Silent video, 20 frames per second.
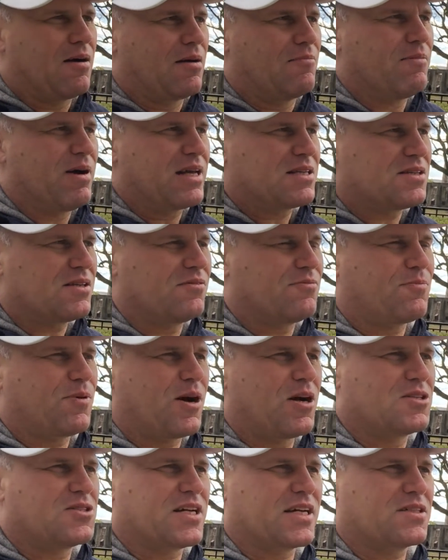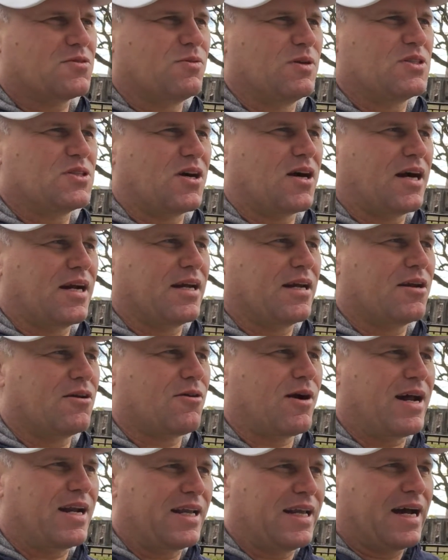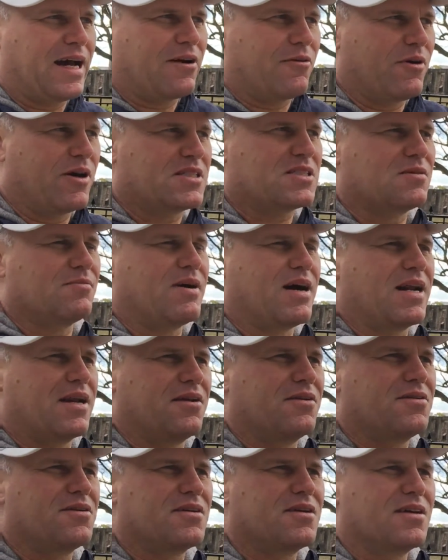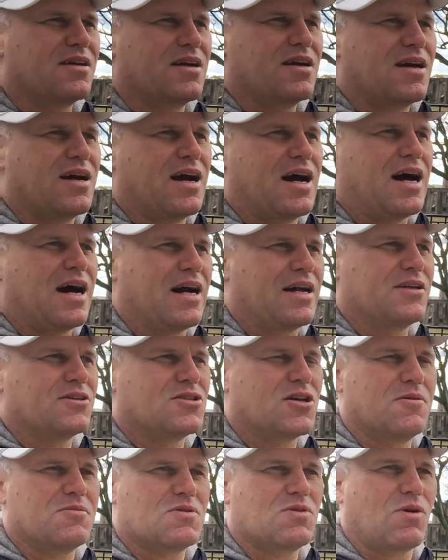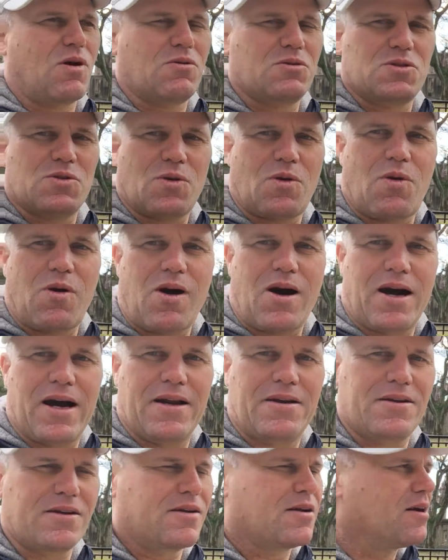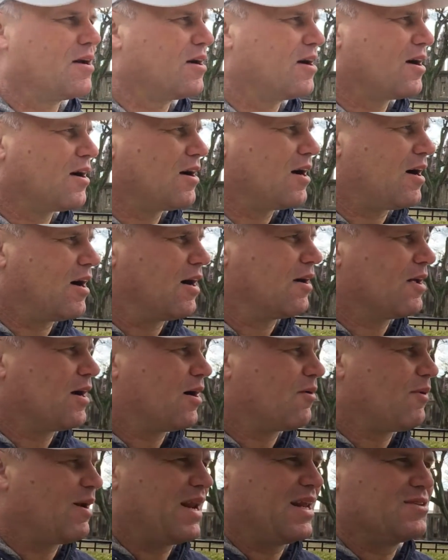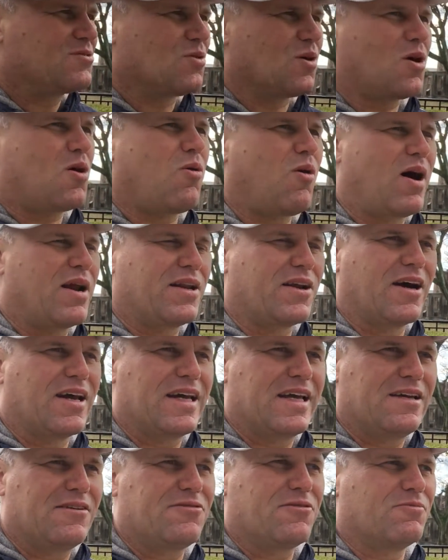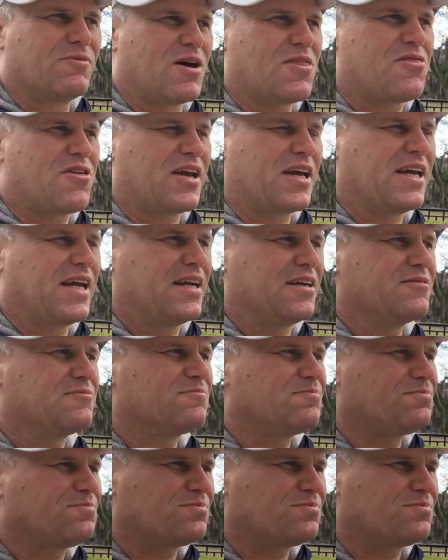massive project, which I greatly underestimated in terms of what was required. I went into it quite naive in my thinking.